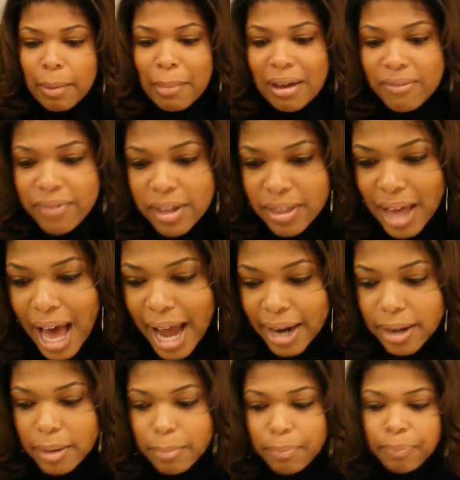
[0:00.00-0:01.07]
And my 5th
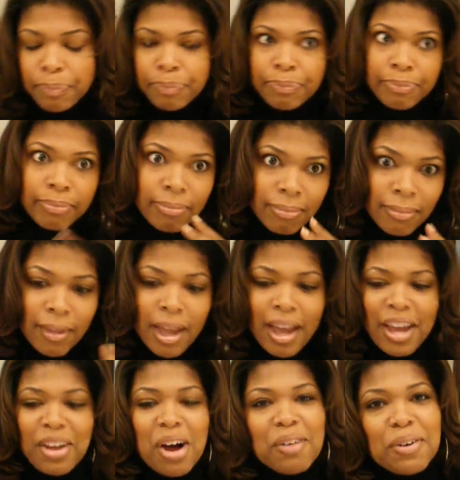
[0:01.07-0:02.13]
item,
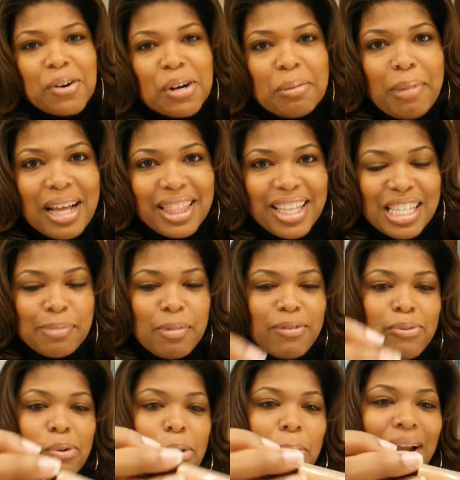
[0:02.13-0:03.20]
y'all heard about this
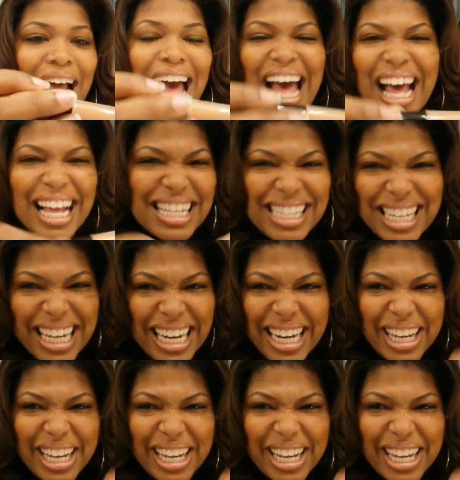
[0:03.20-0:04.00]
before, but I had to